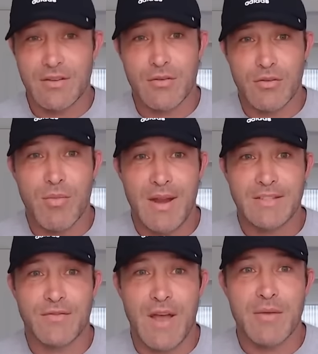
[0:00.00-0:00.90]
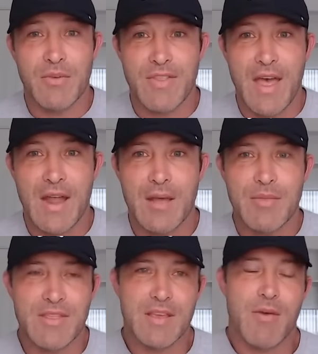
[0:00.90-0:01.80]
Your body's fine with that. I
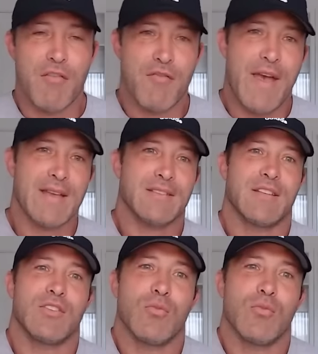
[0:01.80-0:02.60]
mean, think about fasting.